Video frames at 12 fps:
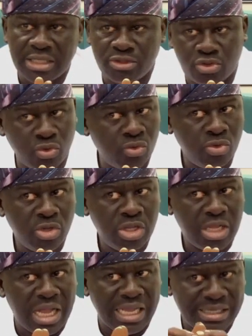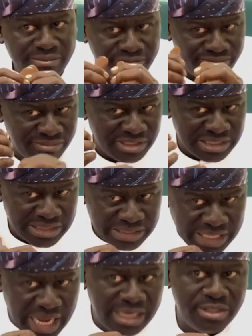And so I
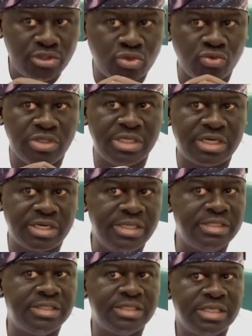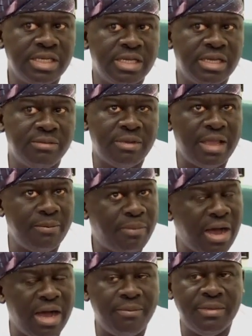intend to increase my
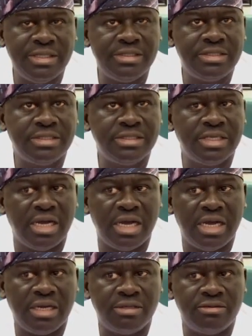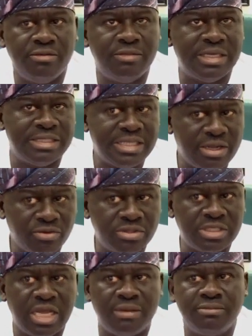empowerment in my
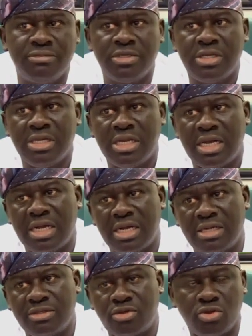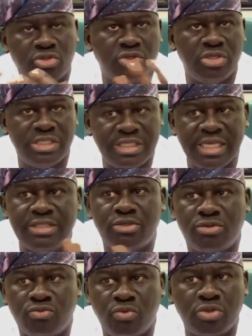second term, consolidate
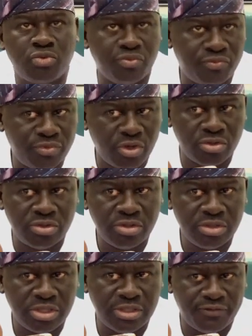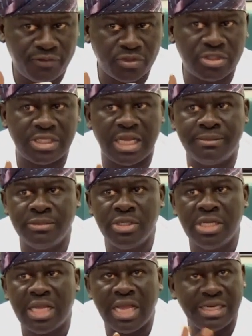on what we've done in the first term,
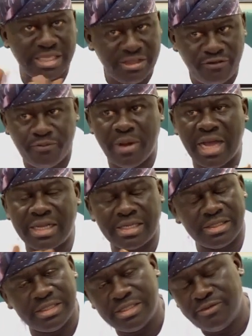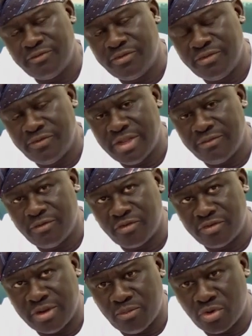and give back the dividend
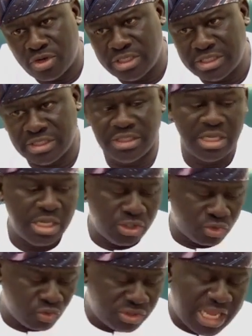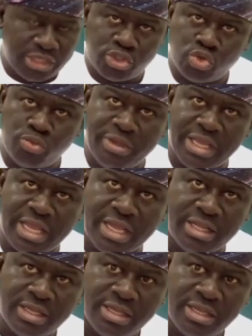of democracy to that shoemaker,